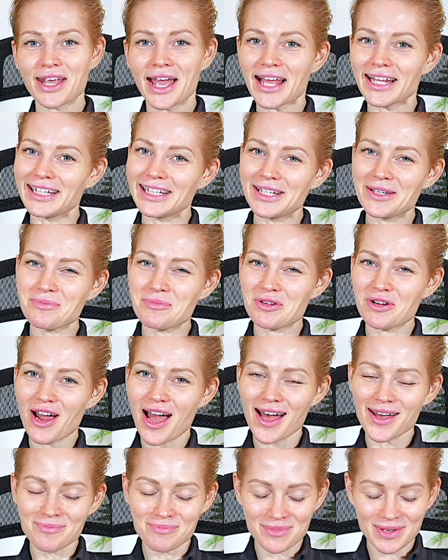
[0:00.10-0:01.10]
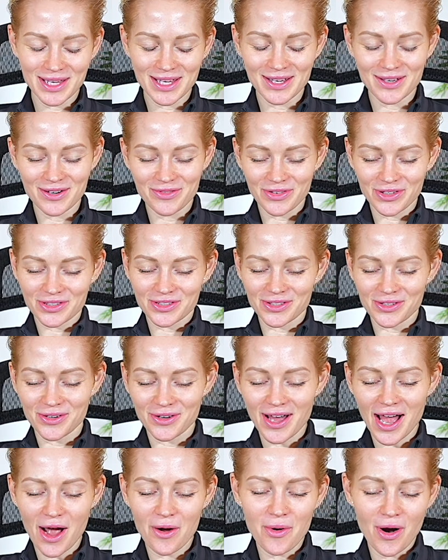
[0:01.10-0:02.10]
Libra, beautiful soul,
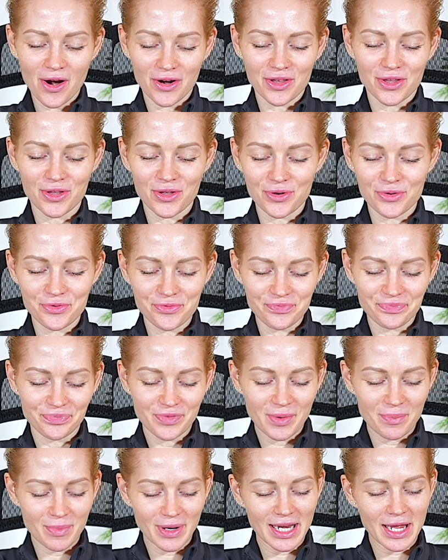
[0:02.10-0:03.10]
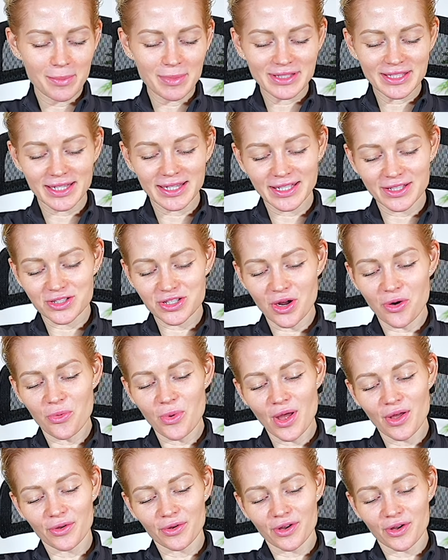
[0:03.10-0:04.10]
how are you? My name is Alicia.
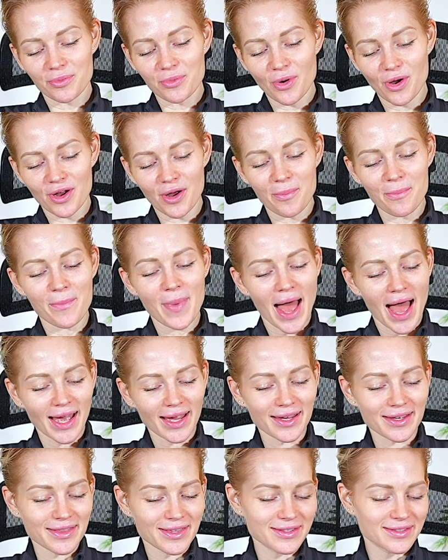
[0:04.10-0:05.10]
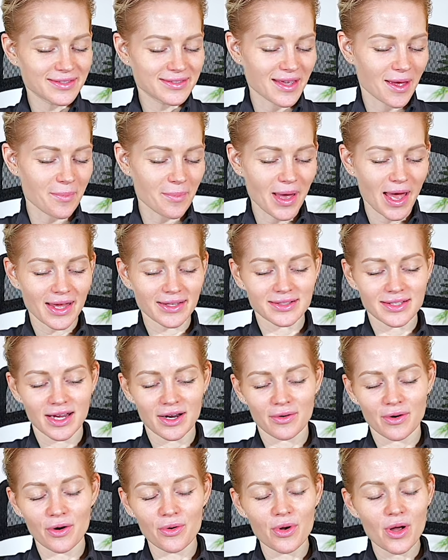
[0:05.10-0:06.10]
Welcome, welcome back. This is Empath
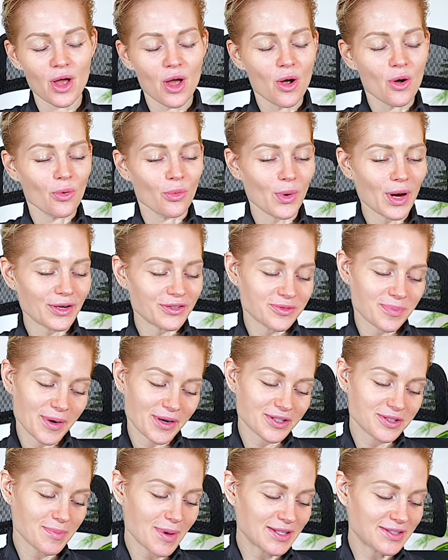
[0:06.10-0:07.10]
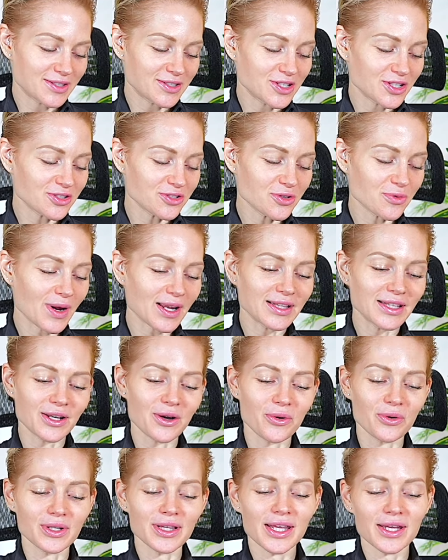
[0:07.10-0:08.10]
Tarot, where spirit's messages directly
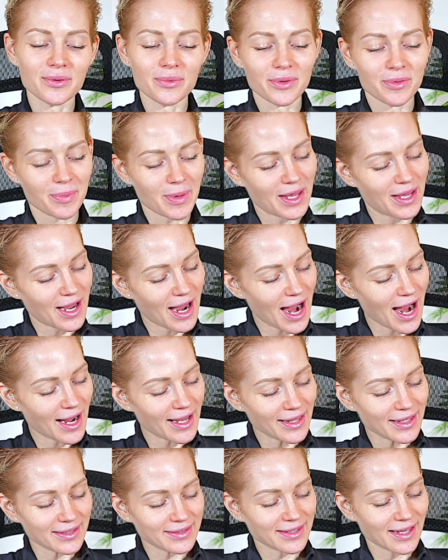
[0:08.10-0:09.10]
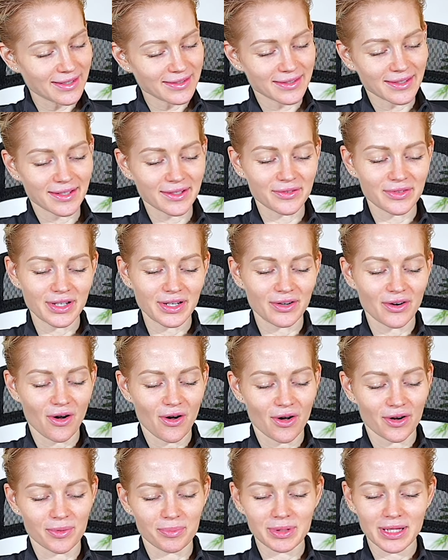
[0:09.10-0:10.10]
correlate with being highly sensitive here
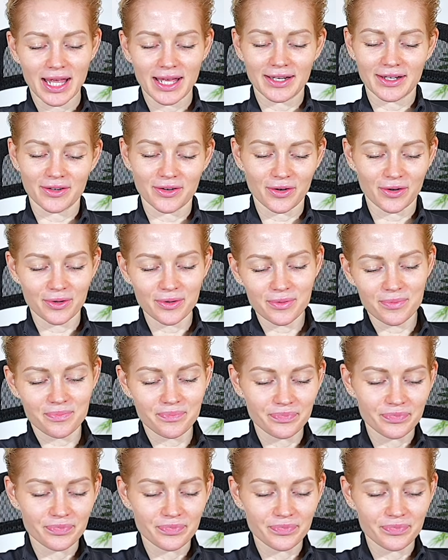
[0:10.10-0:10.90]
on planet Earth.